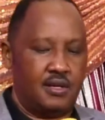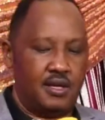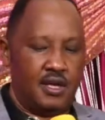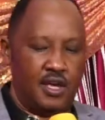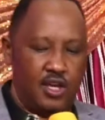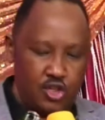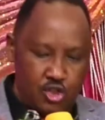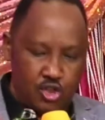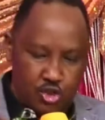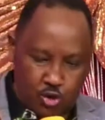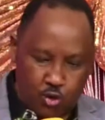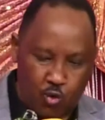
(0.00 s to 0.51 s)

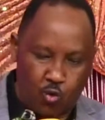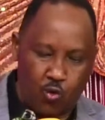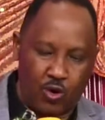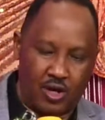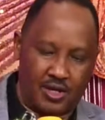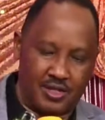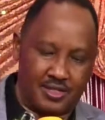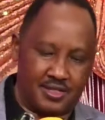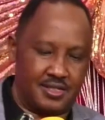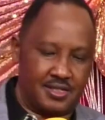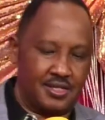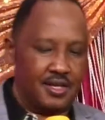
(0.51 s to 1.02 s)

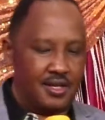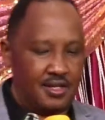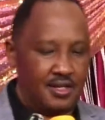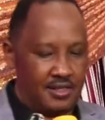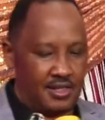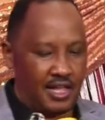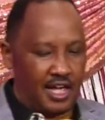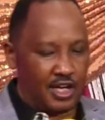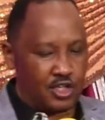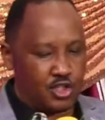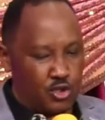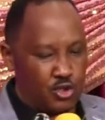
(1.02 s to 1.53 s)
ensures
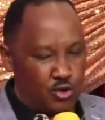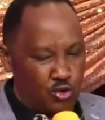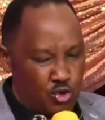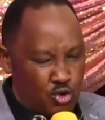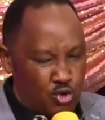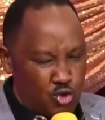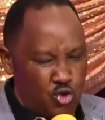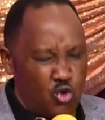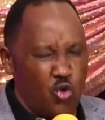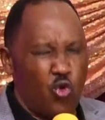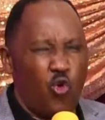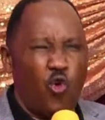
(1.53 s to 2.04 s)
that you
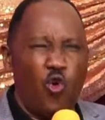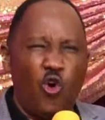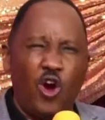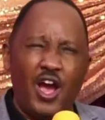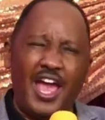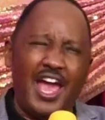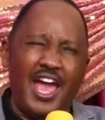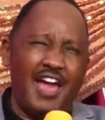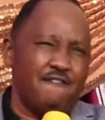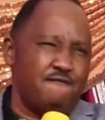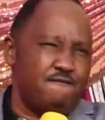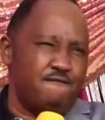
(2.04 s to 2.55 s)
do
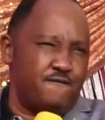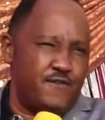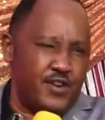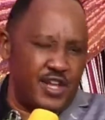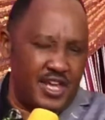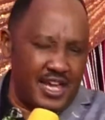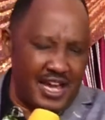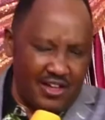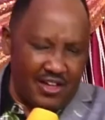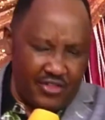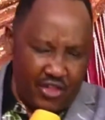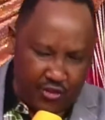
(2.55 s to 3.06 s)

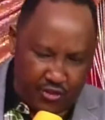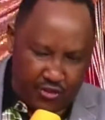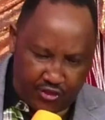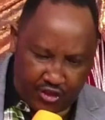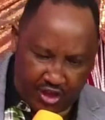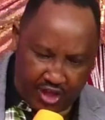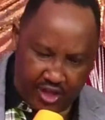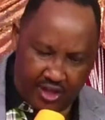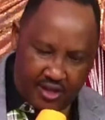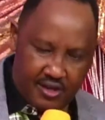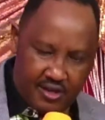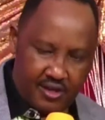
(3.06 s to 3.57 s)
every other
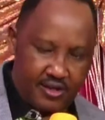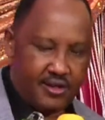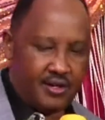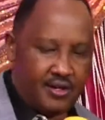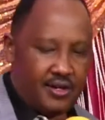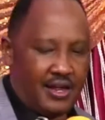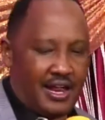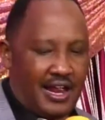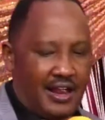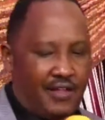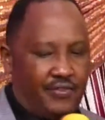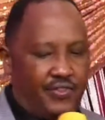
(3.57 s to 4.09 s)
thing
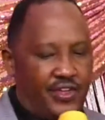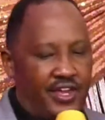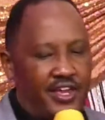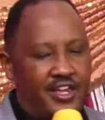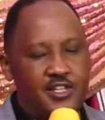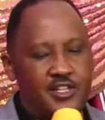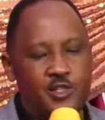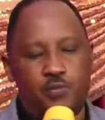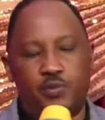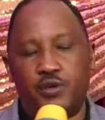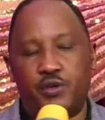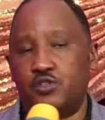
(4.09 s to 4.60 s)
at the
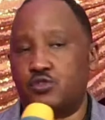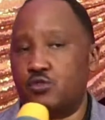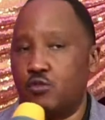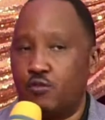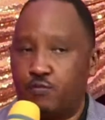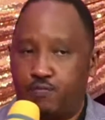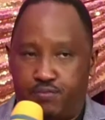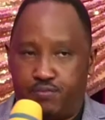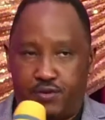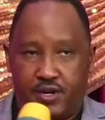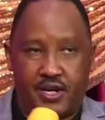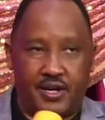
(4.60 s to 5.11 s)
expense
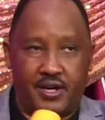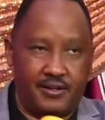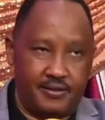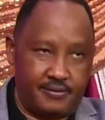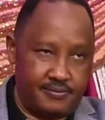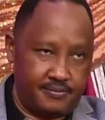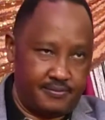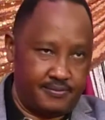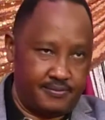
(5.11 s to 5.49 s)
of prayer.